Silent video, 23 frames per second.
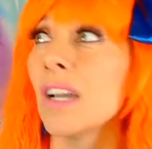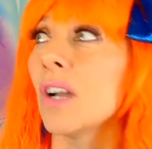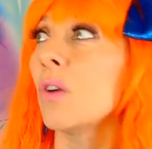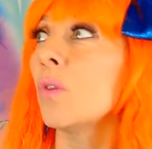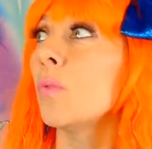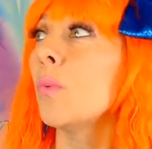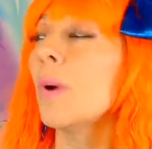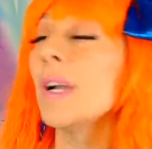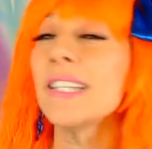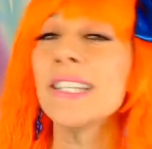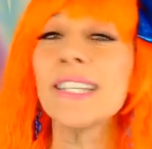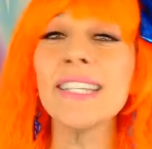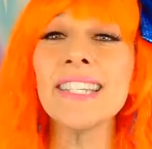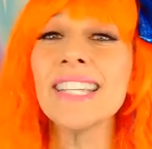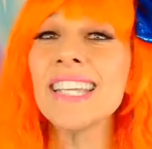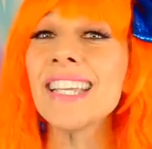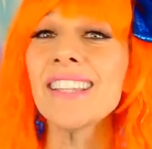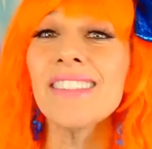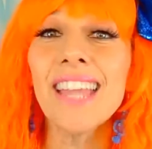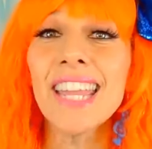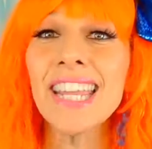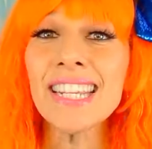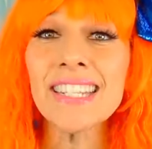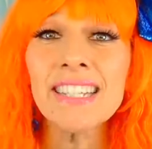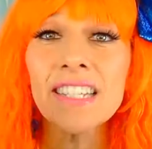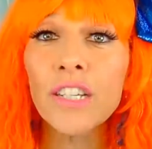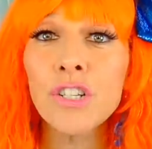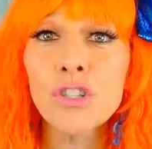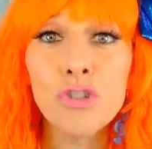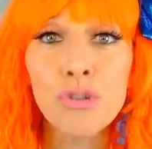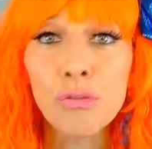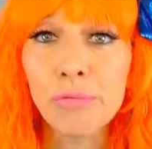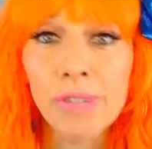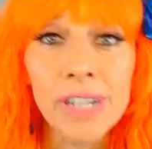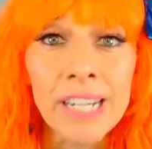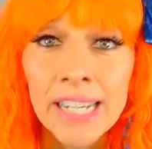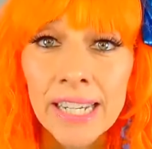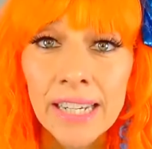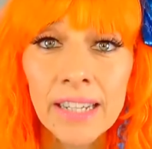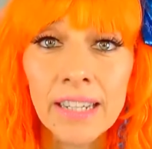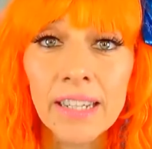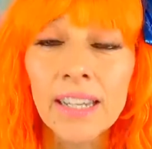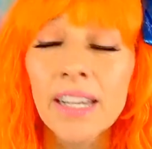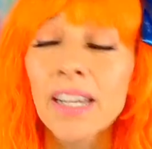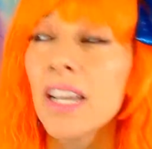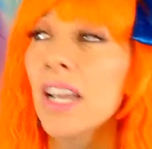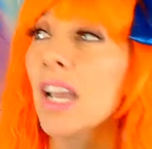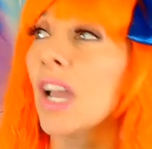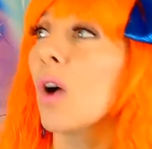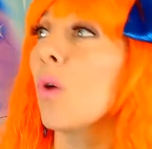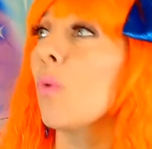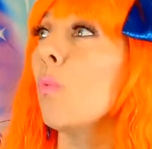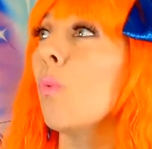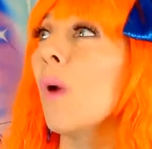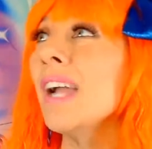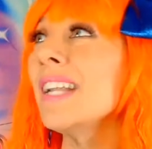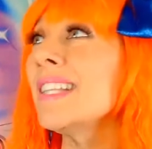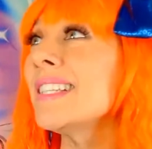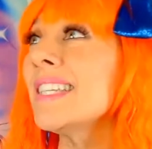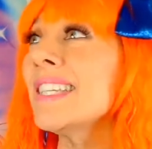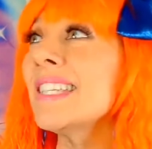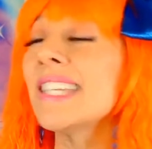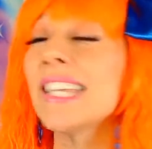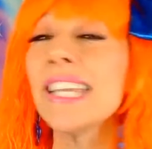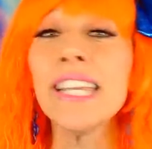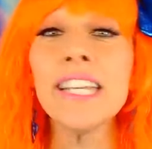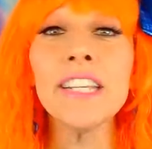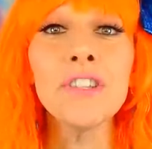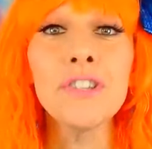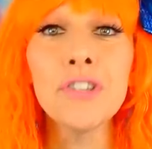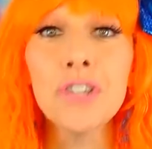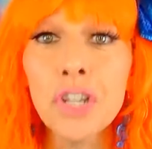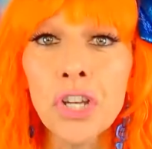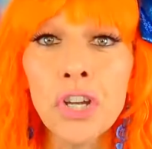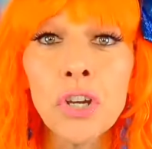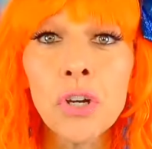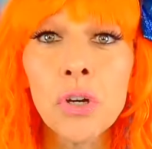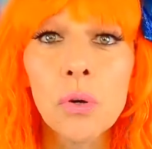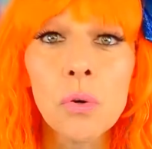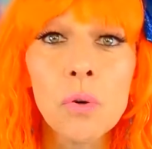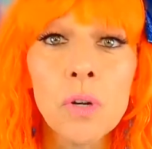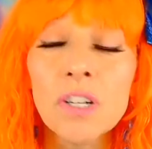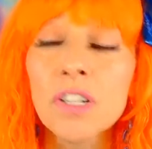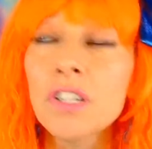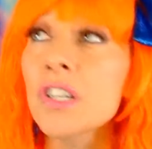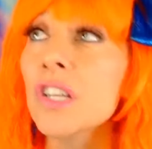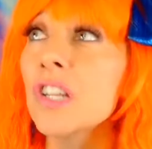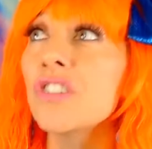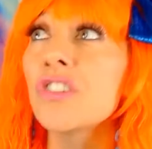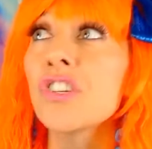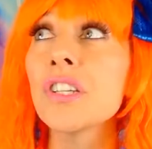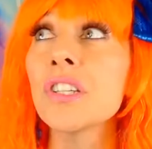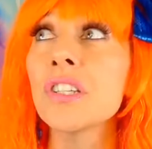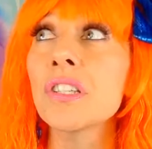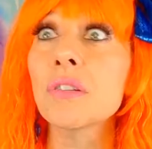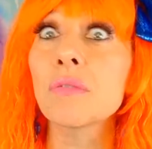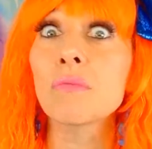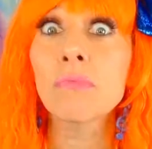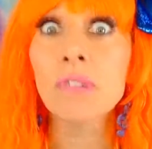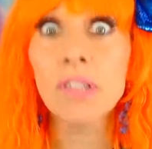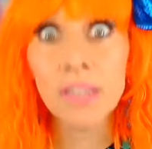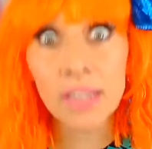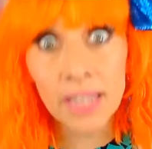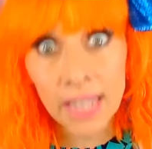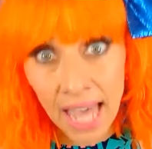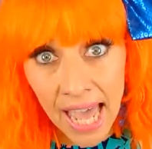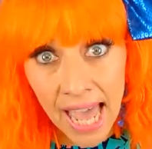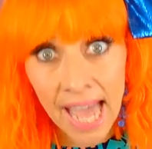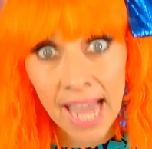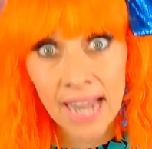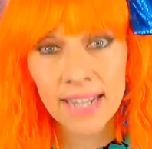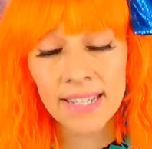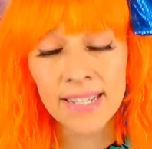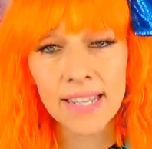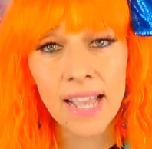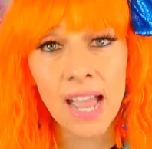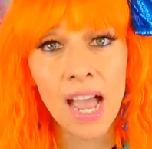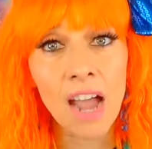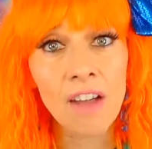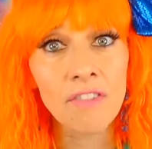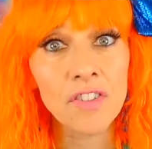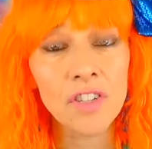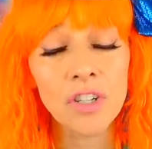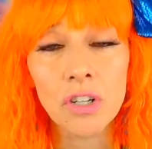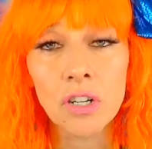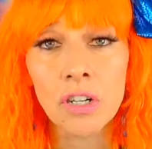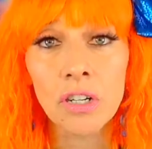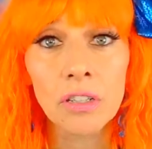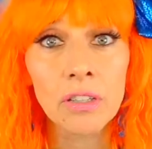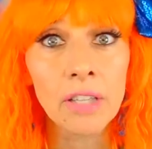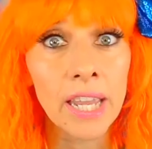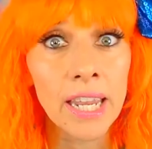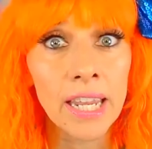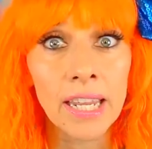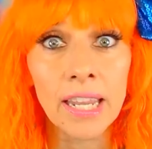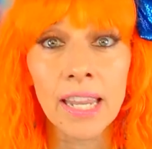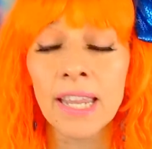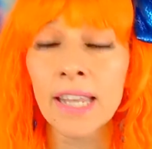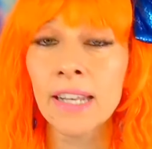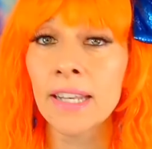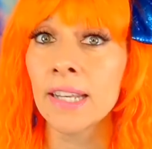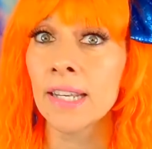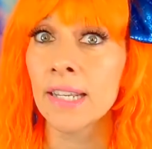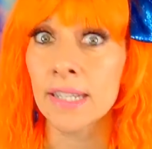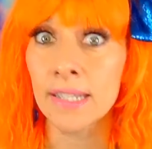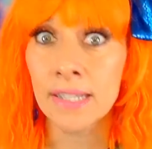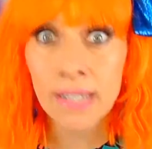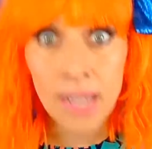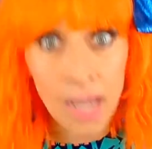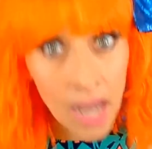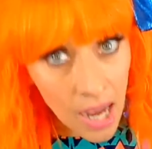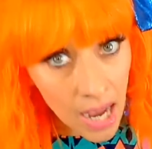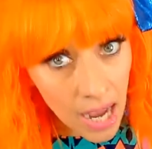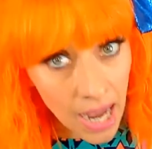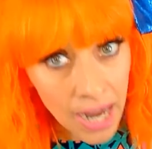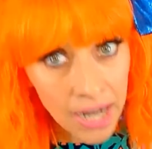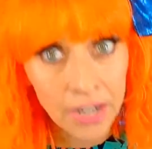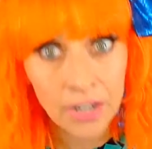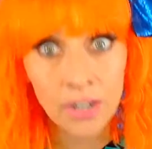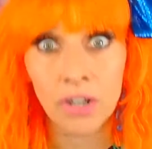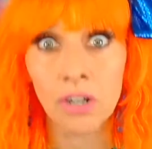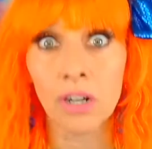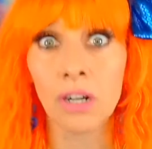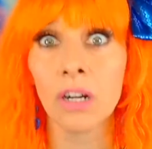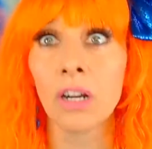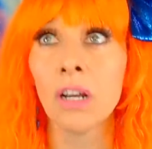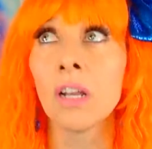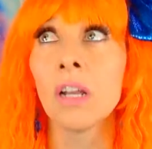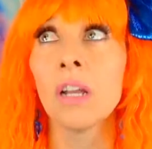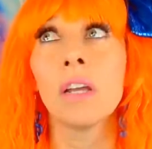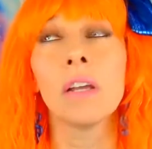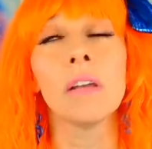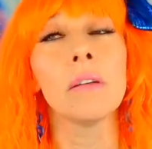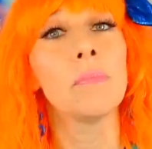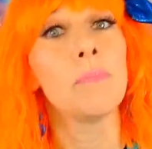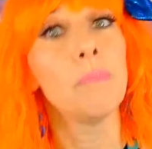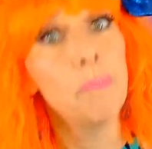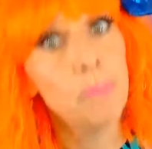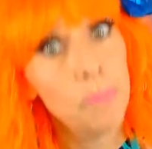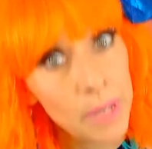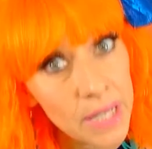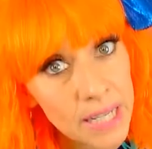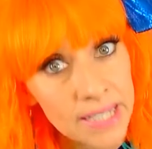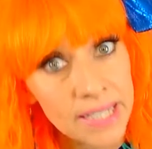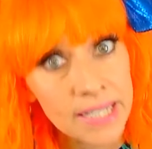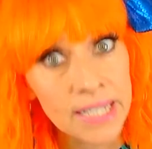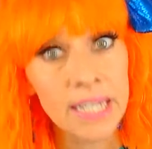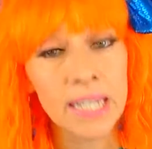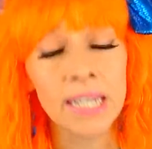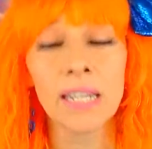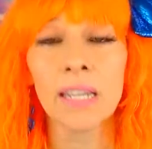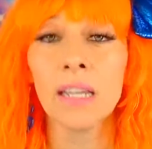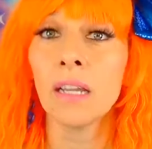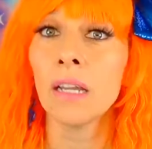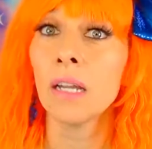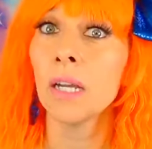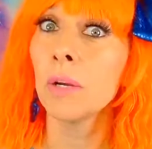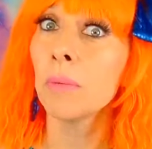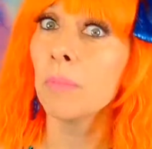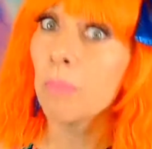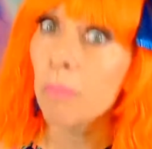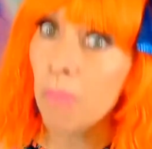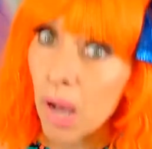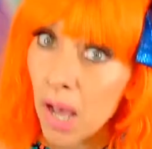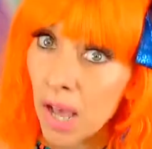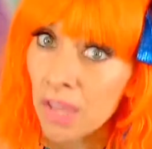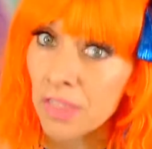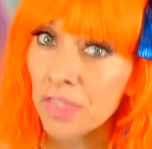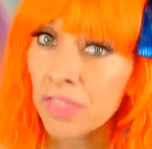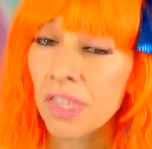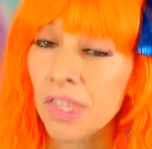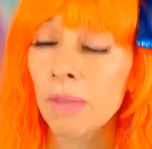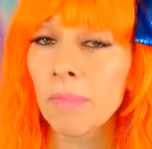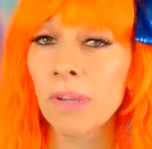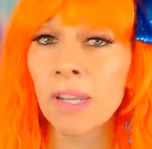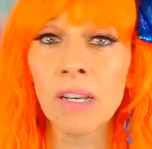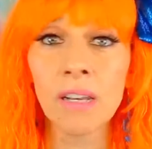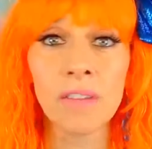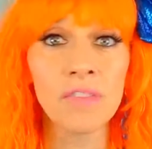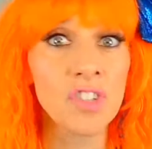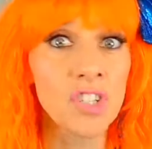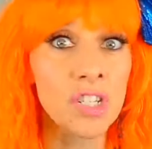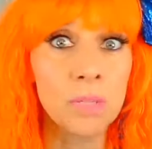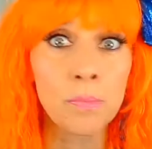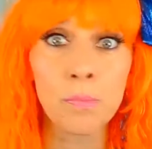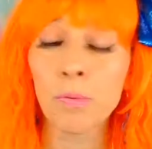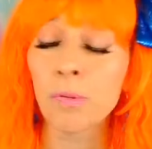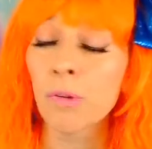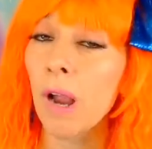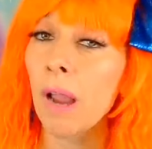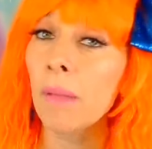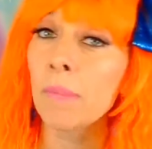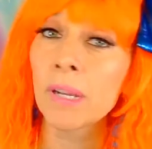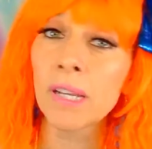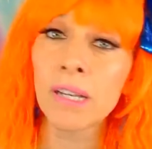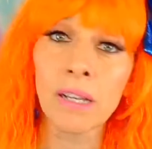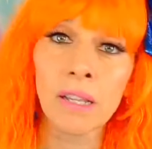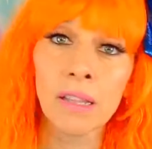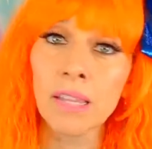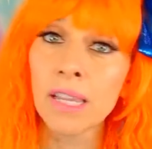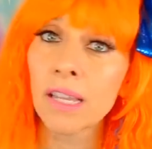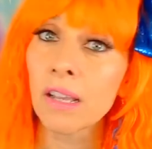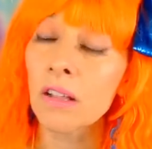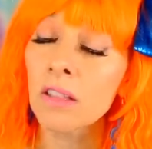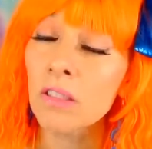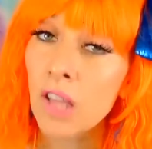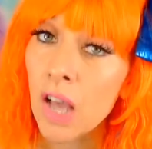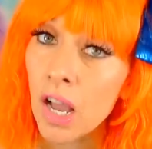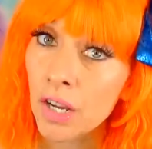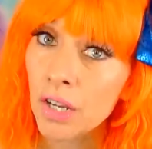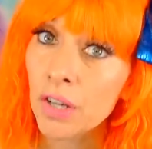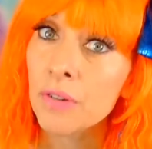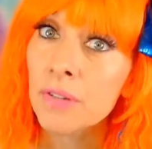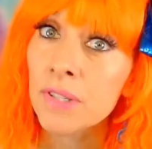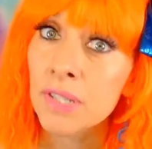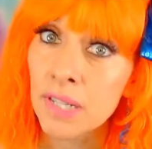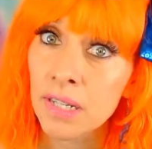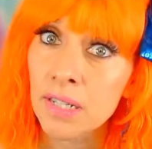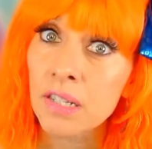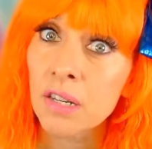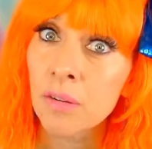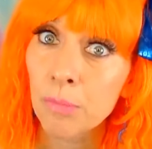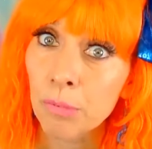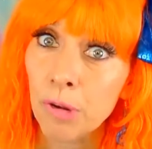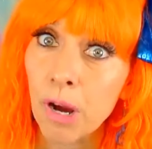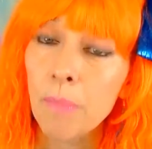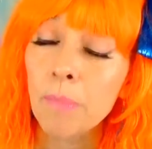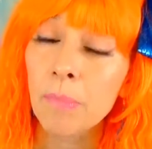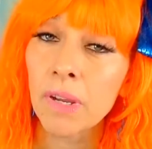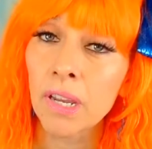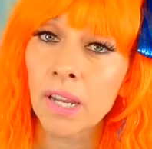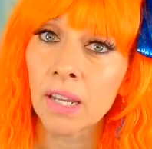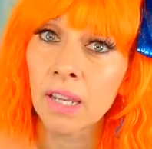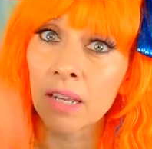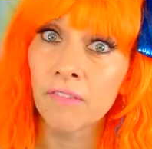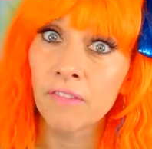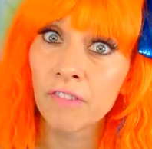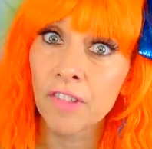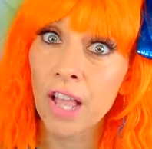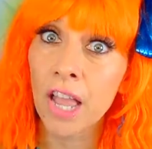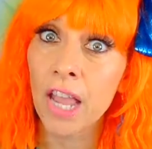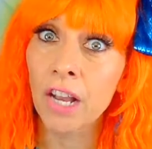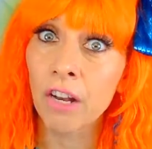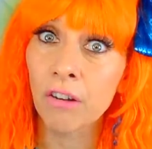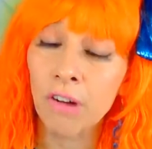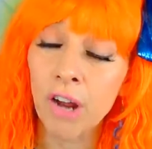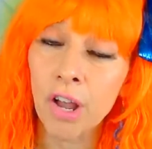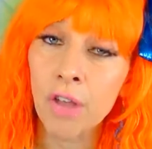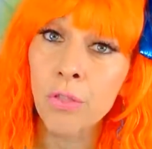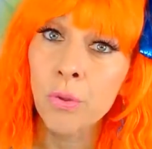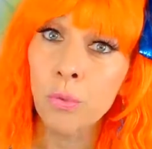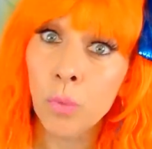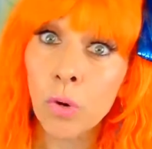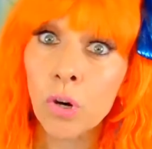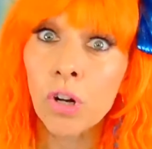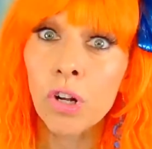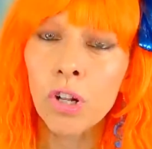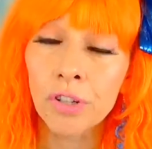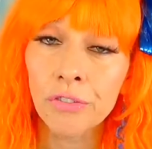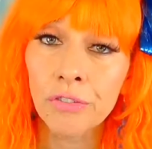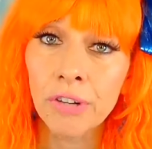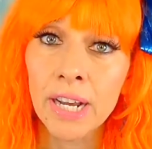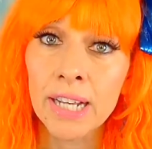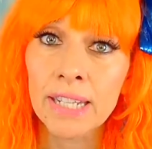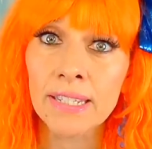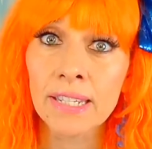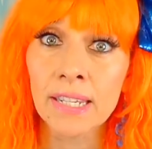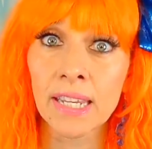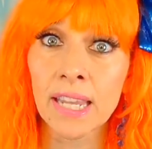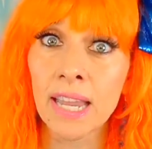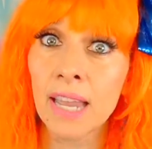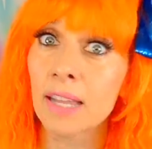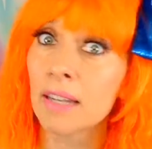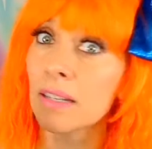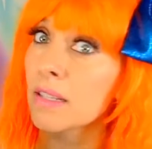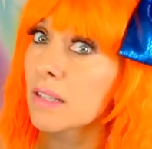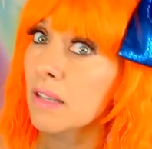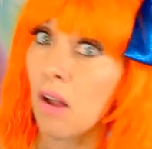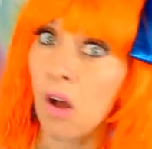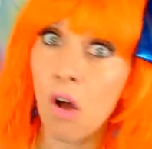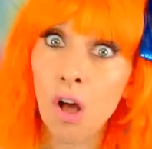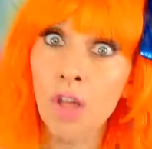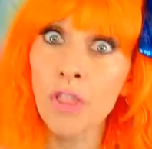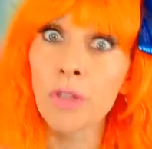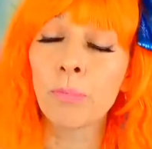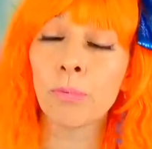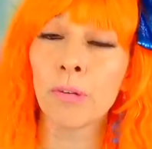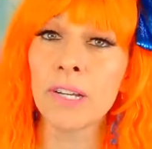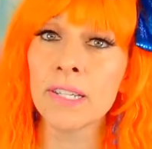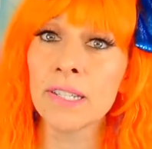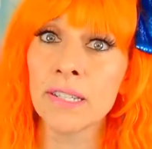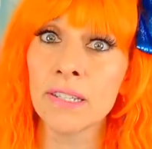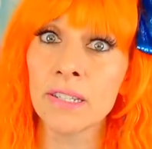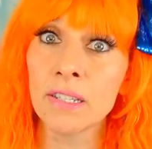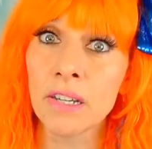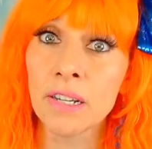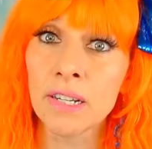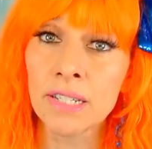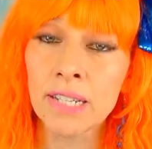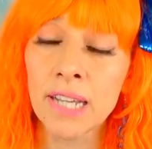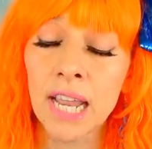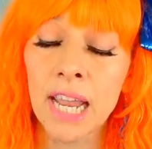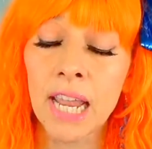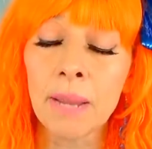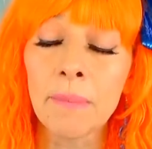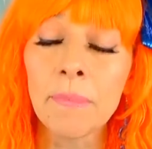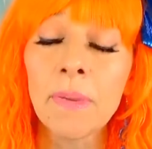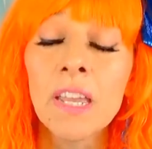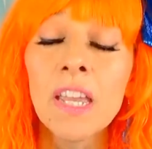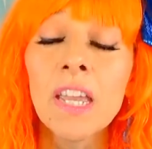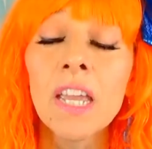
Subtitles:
What does he like to drink? What does he do to just relax after like an entire busy month? I mean, like a lot goes into prepping and flying around the world, right? To get all the presents on time.